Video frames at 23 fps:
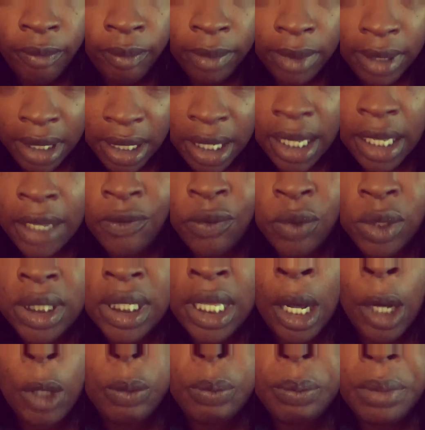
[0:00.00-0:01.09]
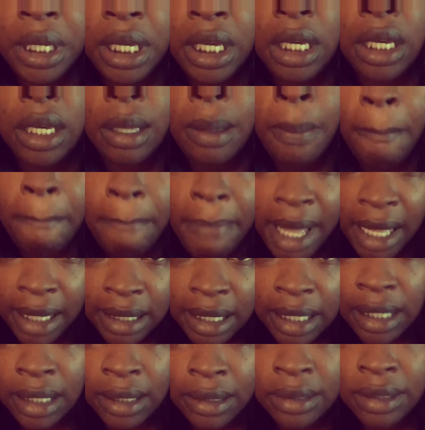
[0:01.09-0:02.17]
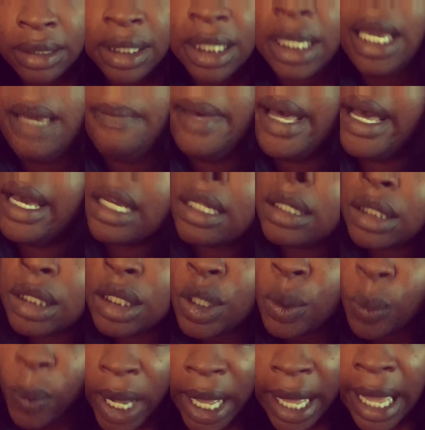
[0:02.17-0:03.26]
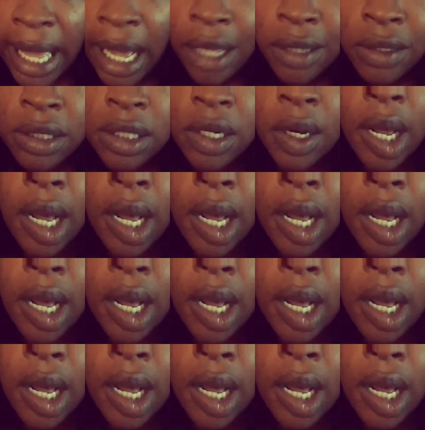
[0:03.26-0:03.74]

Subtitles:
Liv was helping Mellie to get back into the White House.